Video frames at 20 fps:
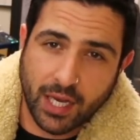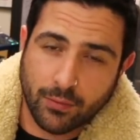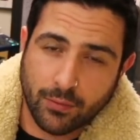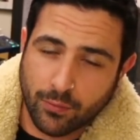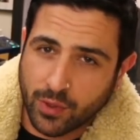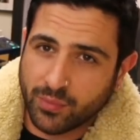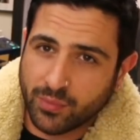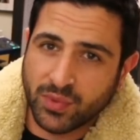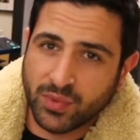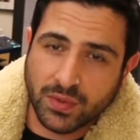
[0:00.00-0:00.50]

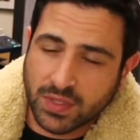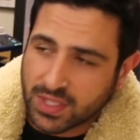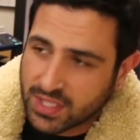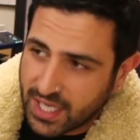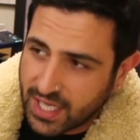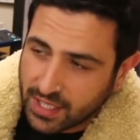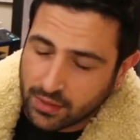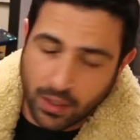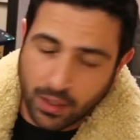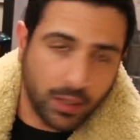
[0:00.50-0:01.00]
and Ripple's
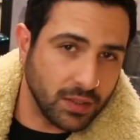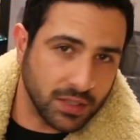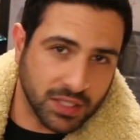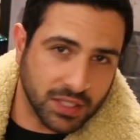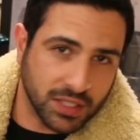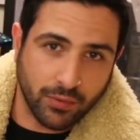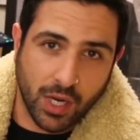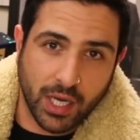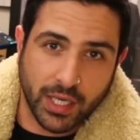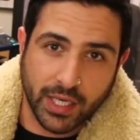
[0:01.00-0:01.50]

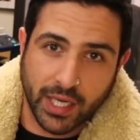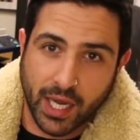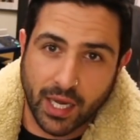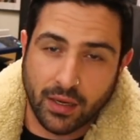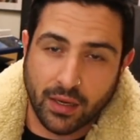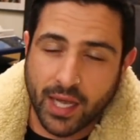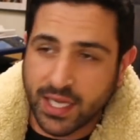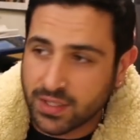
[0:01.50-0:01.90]
technology right now,